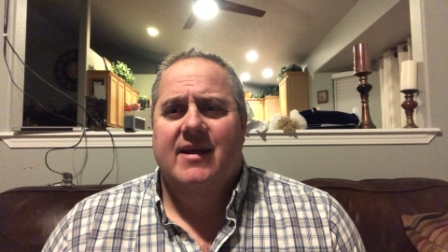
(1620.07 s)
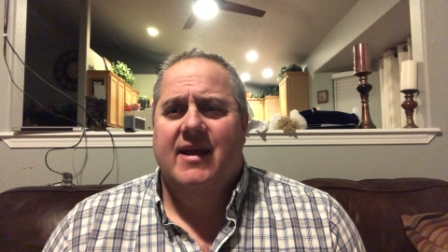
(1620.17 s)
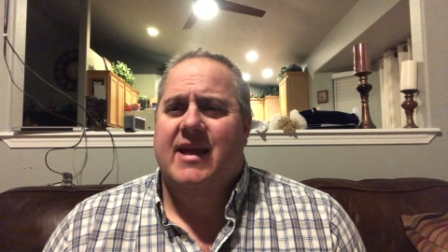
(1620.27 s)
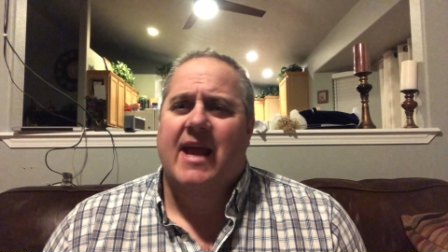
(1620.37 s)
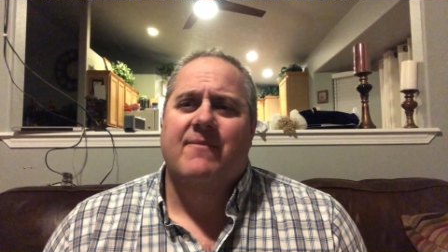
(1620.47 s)

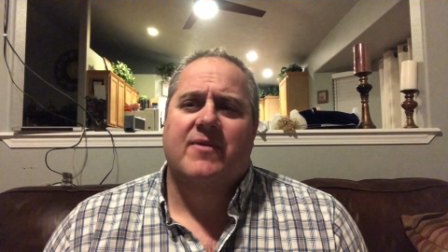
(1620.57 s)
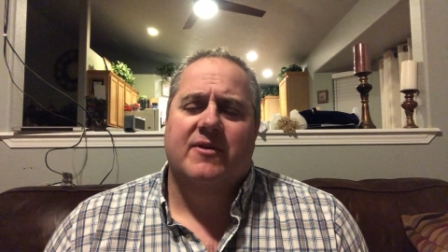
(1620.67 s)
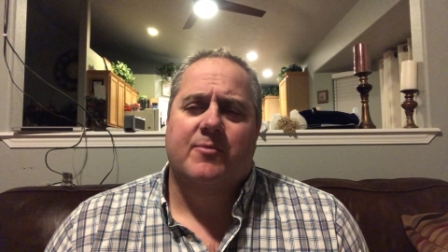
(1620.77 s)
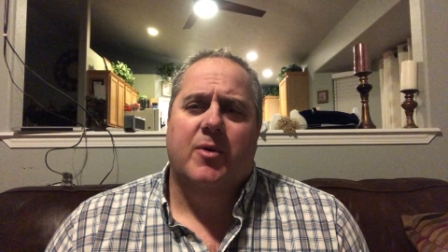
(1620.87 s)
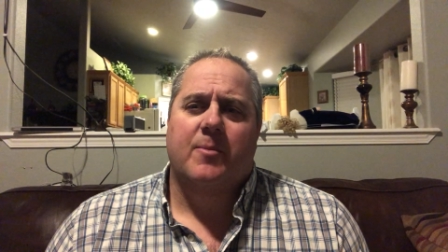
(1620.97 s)
He came for
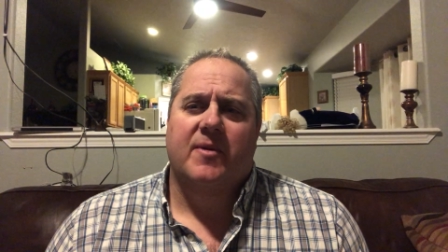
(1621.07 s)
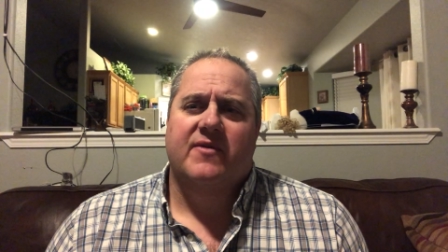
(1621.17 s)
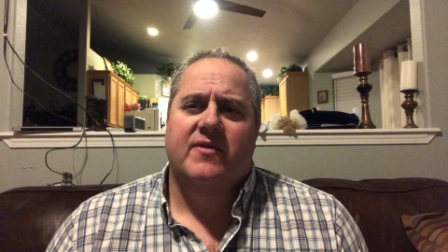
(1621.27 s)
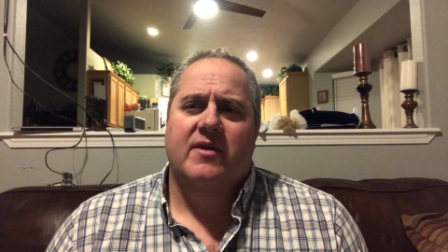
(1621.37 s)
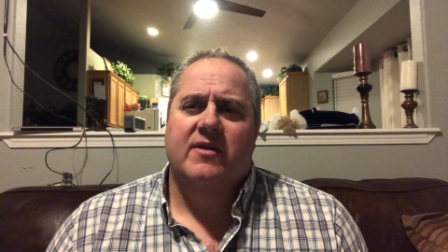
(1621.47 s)
this
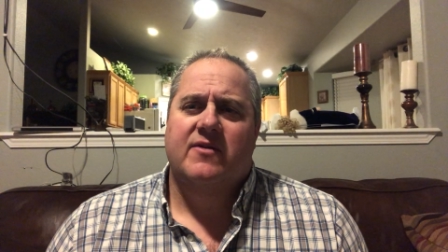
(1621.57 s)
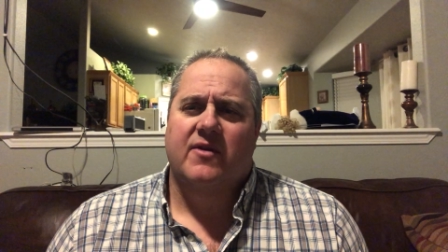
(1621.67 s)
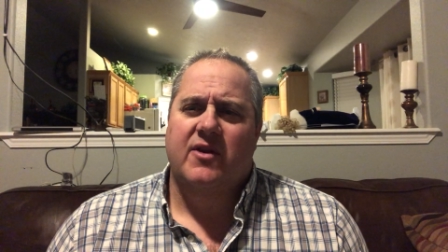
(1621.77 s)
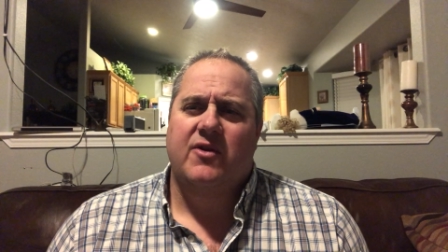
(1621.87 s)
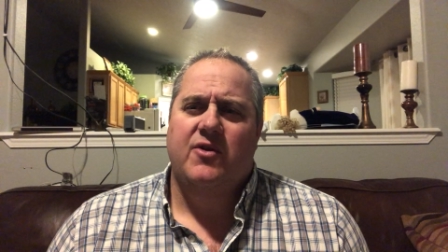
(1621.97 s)
purpose
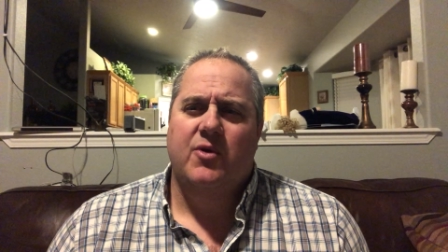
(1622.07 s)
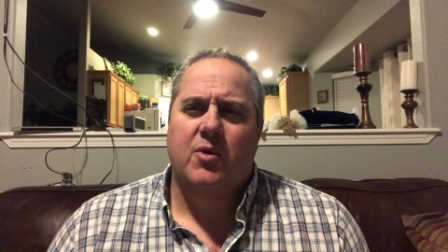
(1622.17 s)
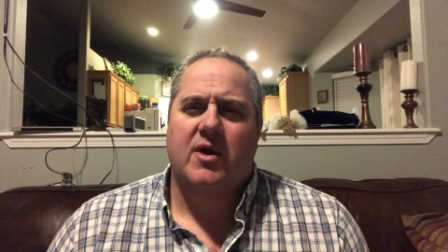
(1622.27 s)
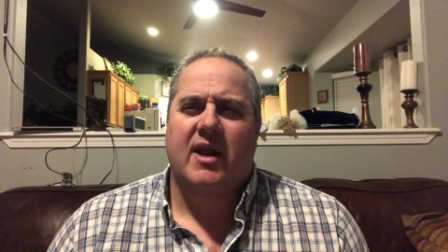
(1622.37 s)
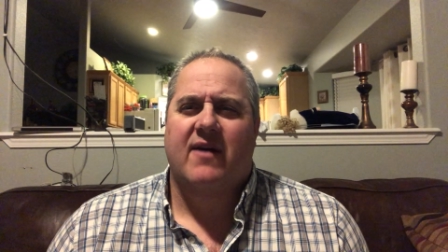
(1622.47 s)
so that
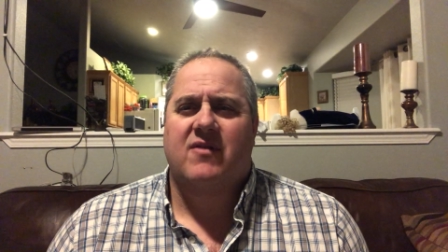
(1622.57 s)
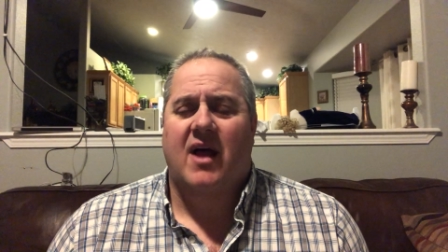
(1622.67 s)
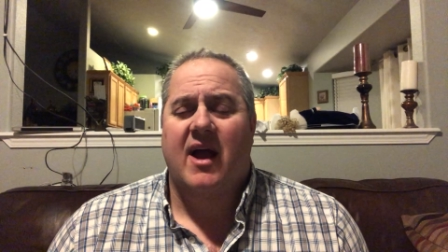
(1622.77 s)
you could have